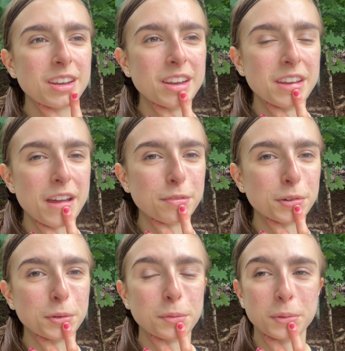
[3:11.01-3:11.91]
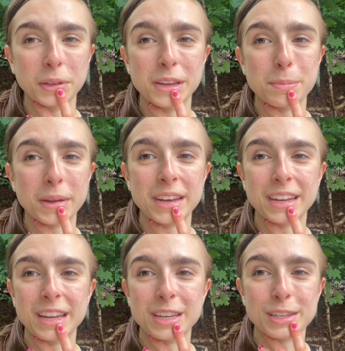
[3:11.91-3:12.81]
never really been
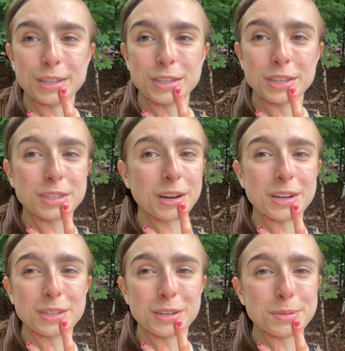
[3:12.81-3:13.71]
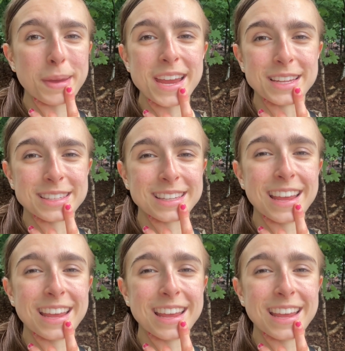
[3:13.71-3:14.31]
into stars or space.